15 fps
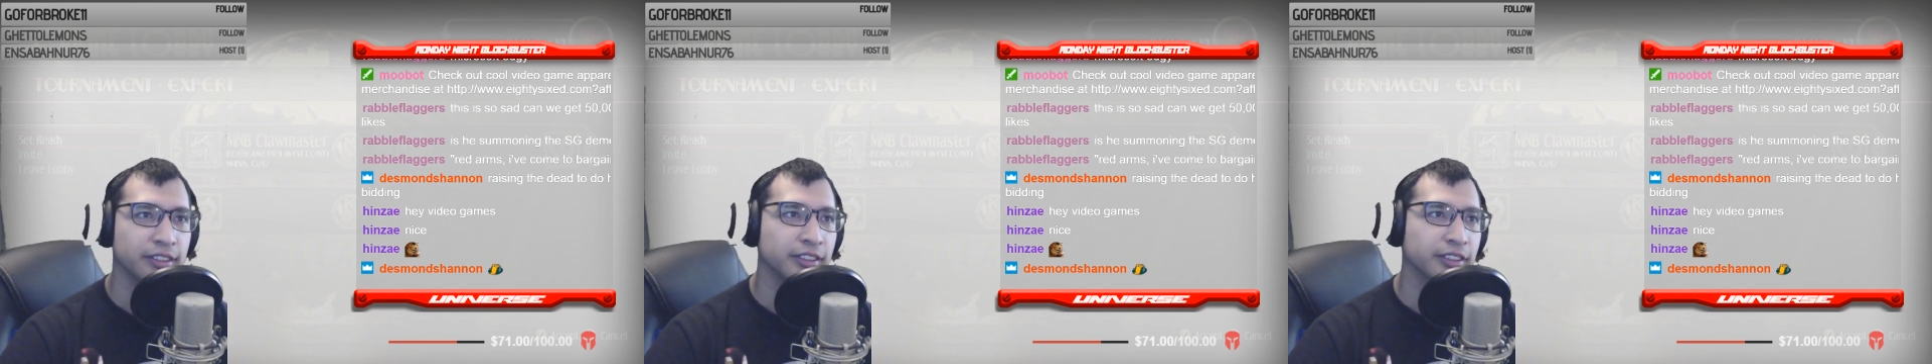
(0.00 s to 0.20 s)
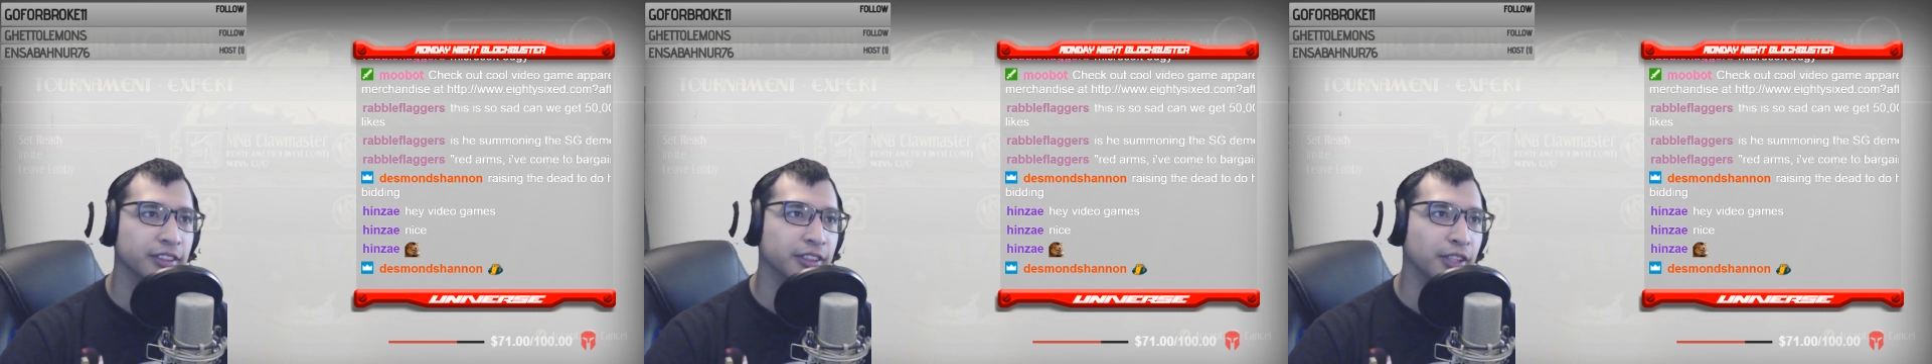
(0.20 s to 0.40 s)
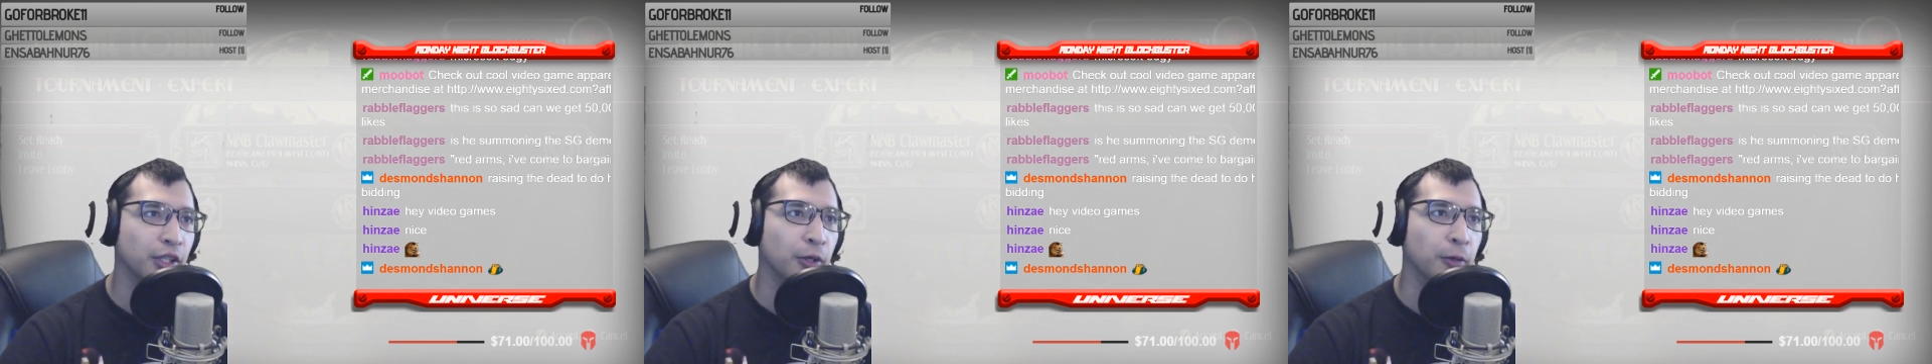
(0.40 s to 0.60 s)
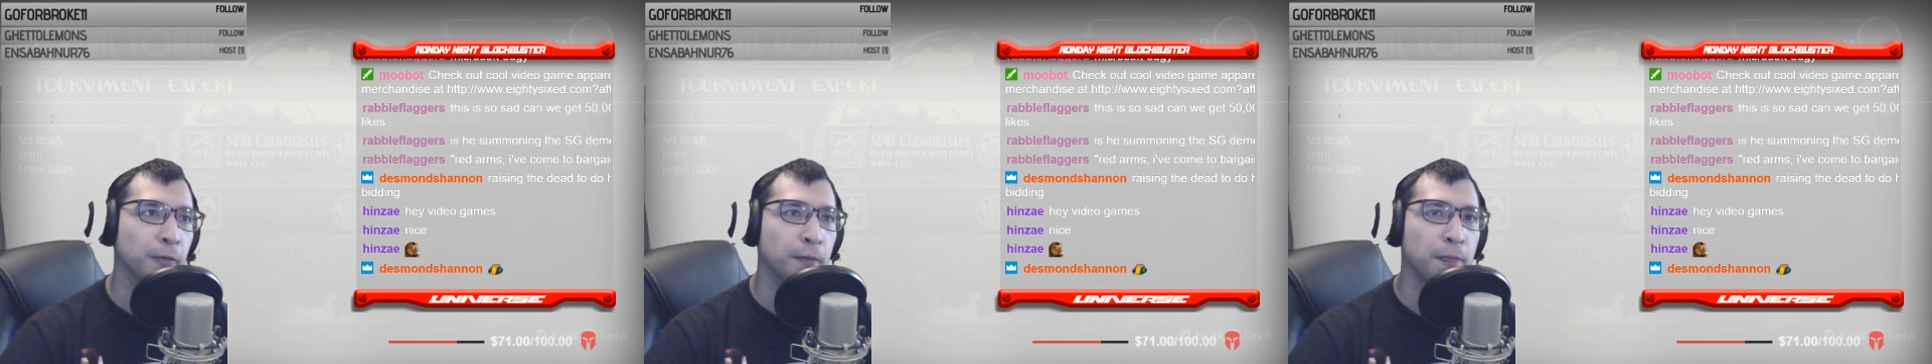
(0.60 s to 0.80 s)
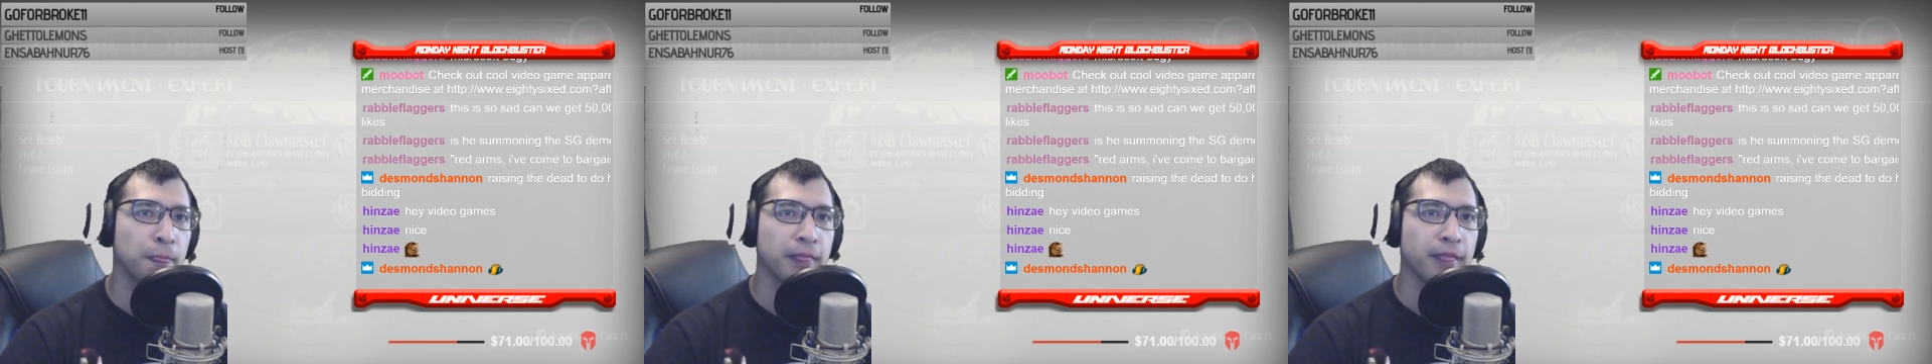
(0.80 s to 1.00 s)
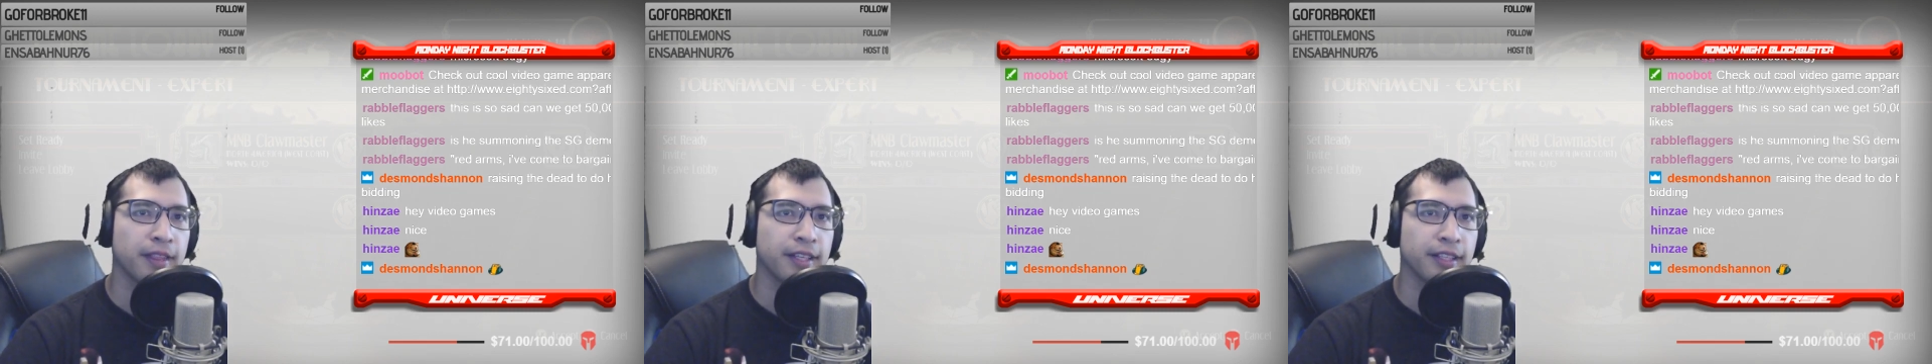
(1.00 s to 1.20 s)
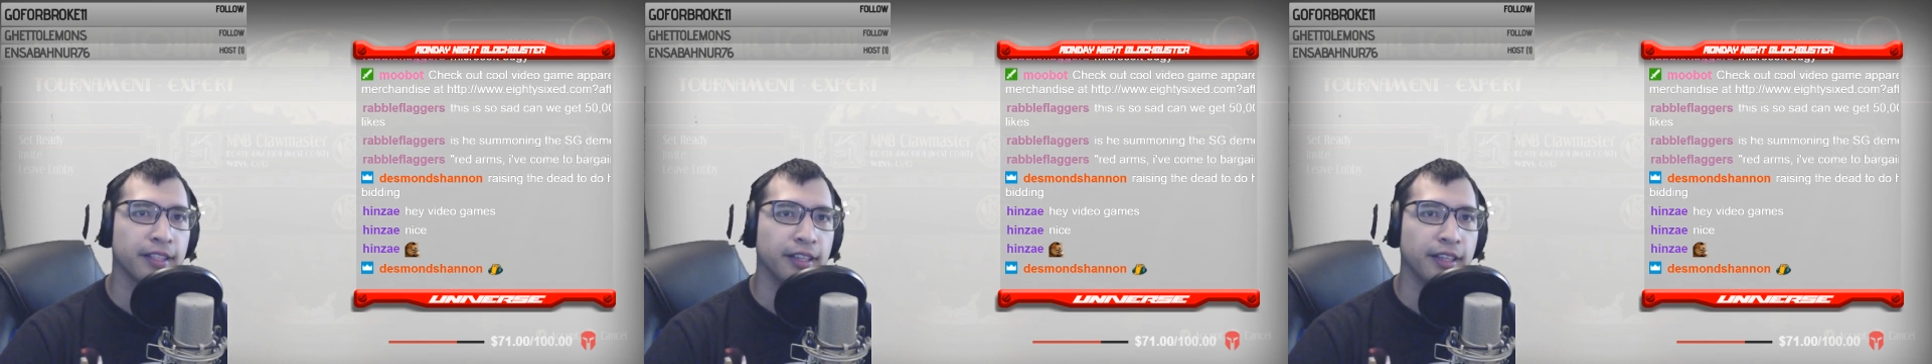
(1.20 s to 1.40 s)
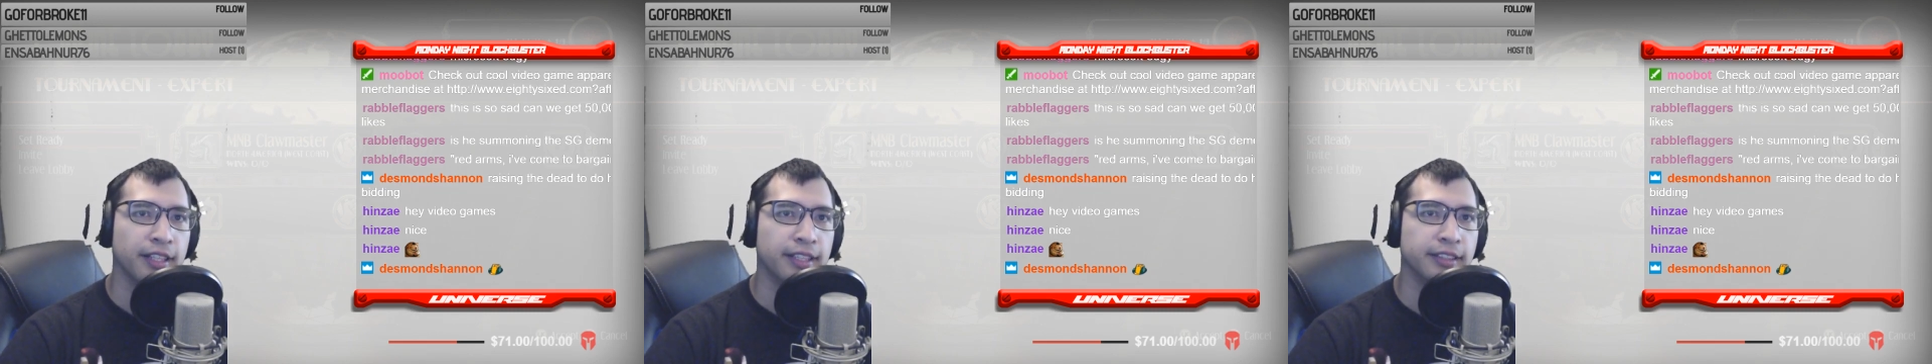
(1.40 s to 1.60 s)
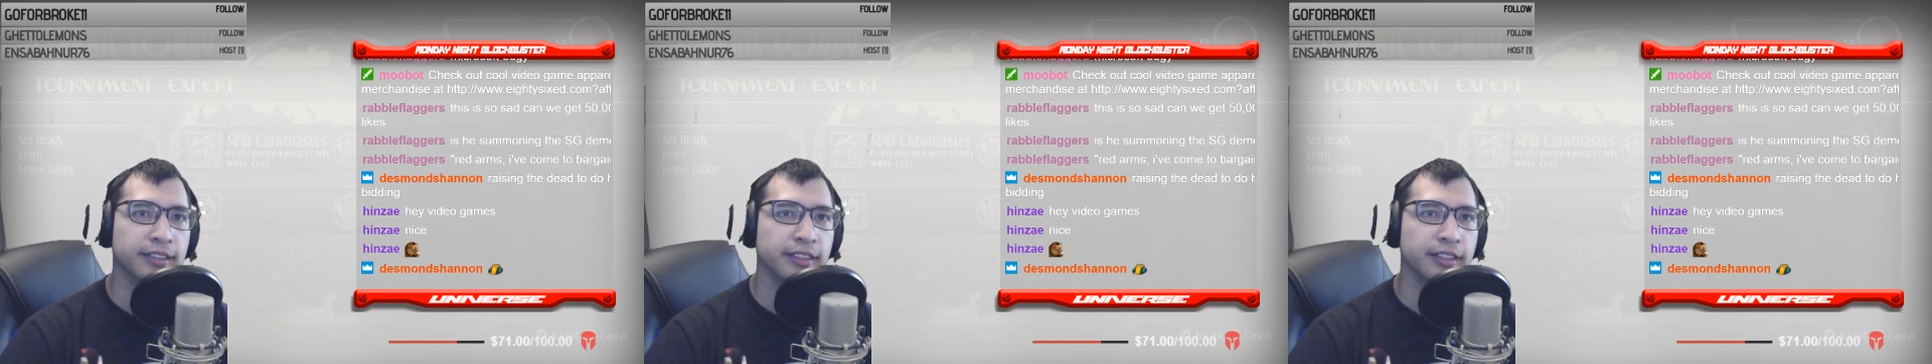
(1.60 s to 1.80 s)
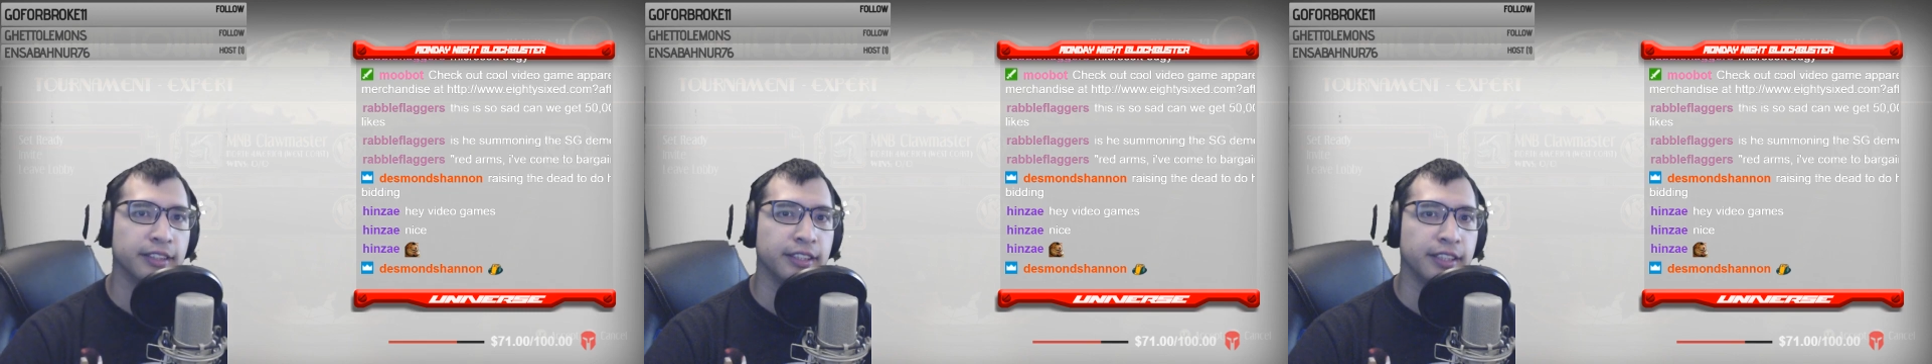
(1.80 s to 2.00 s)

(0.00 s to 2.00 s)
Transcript: So let's